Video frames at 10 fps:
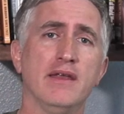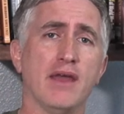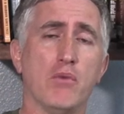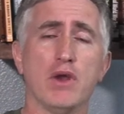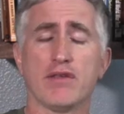
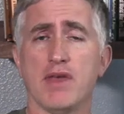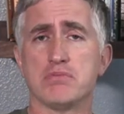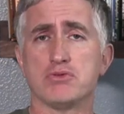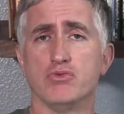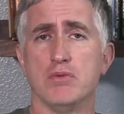Now, one
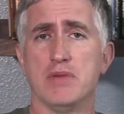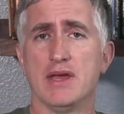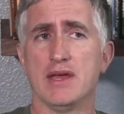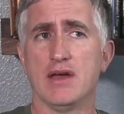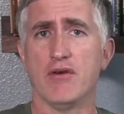exception would
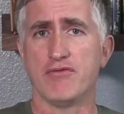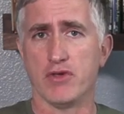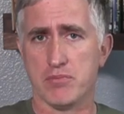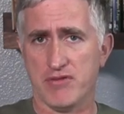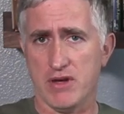be for
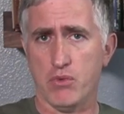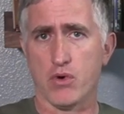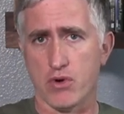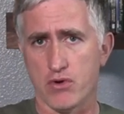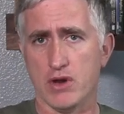the
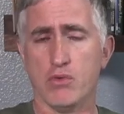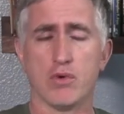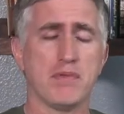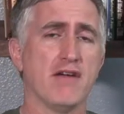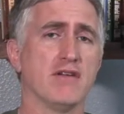pre-war, early war
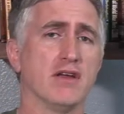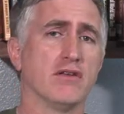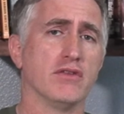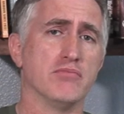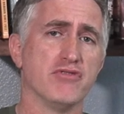period,
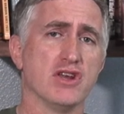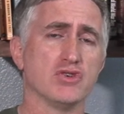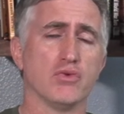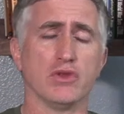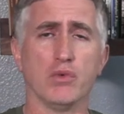the
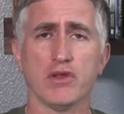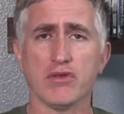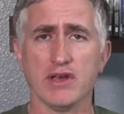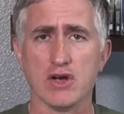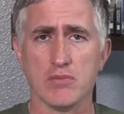British with the
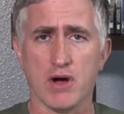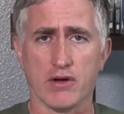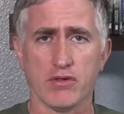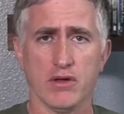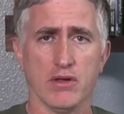Wilson
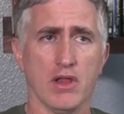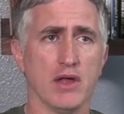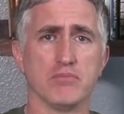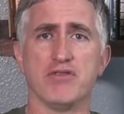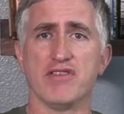gearbox,
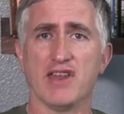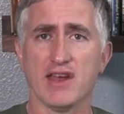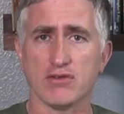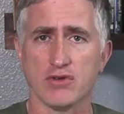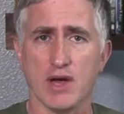like
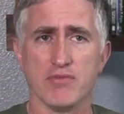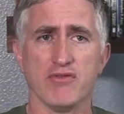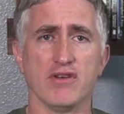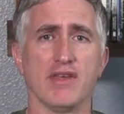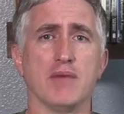pre-selector type,
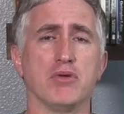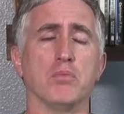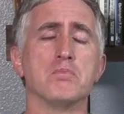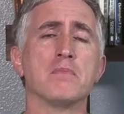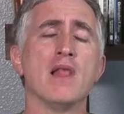for example.
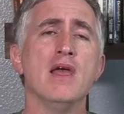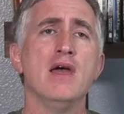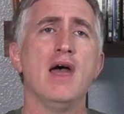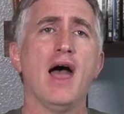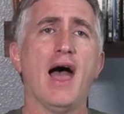
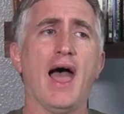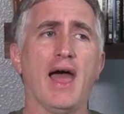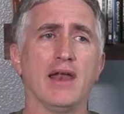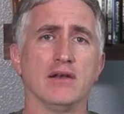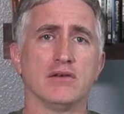
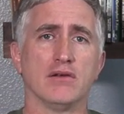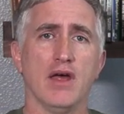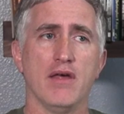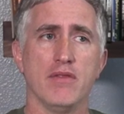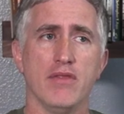And
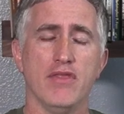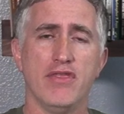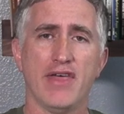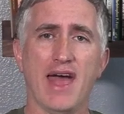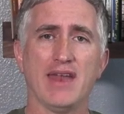
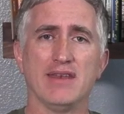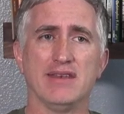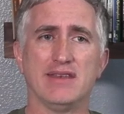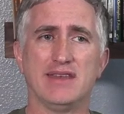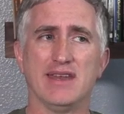
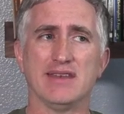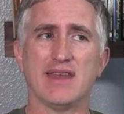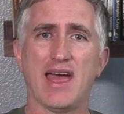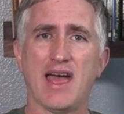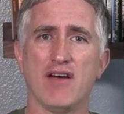that didn't
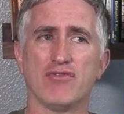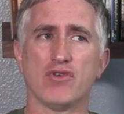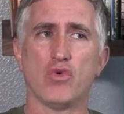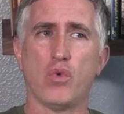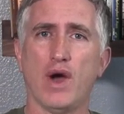have
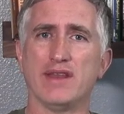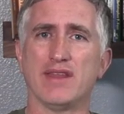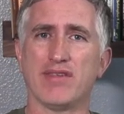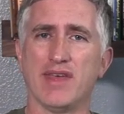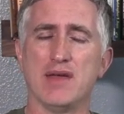quite
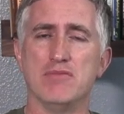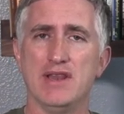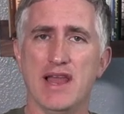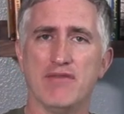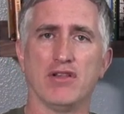the
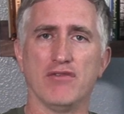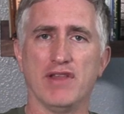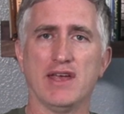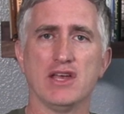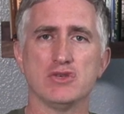same level of
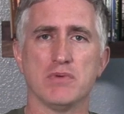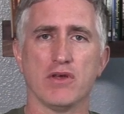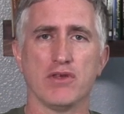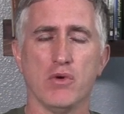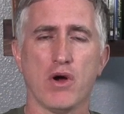linkage
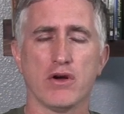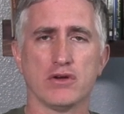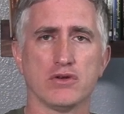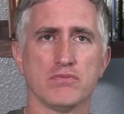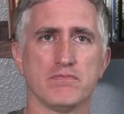because you aren't